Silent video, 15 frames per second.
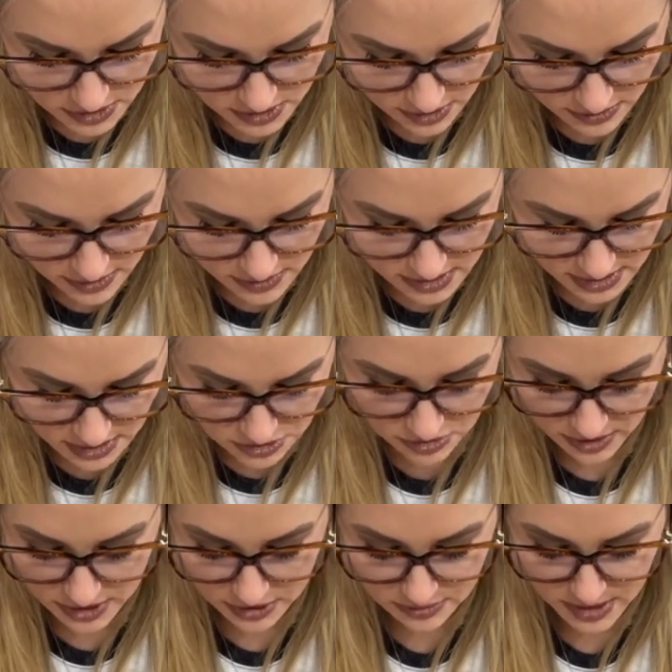So
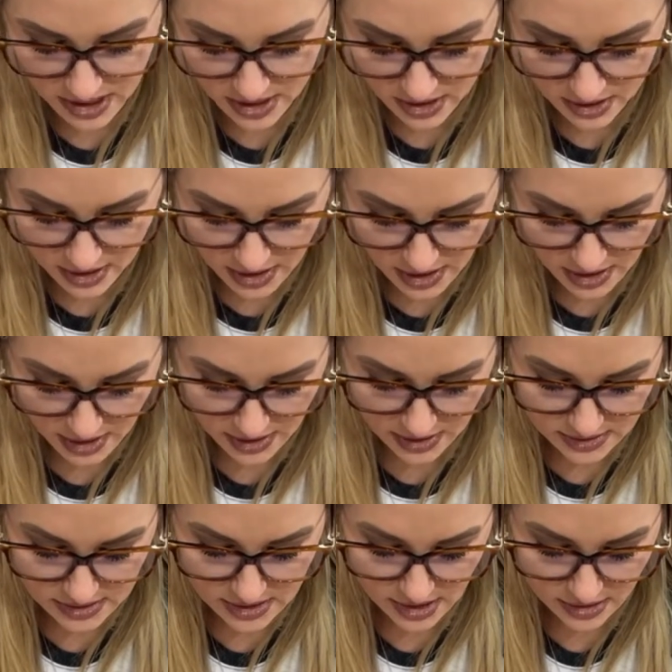essentially you're paying,
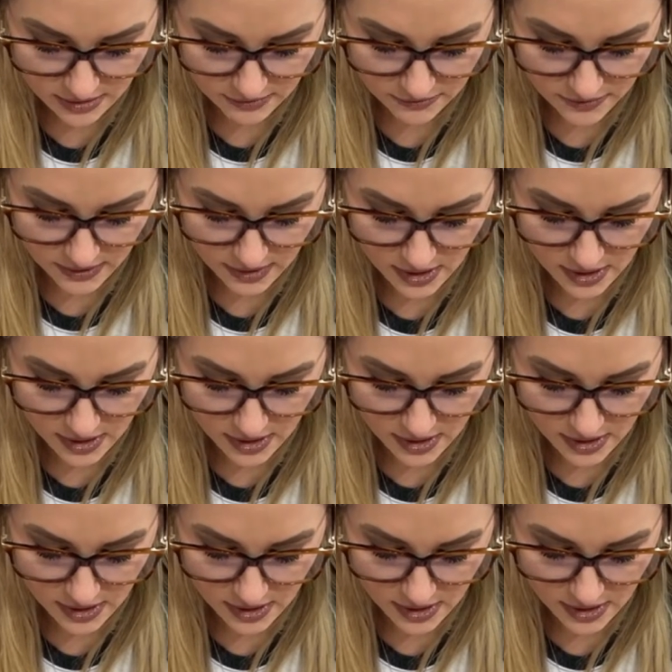instead of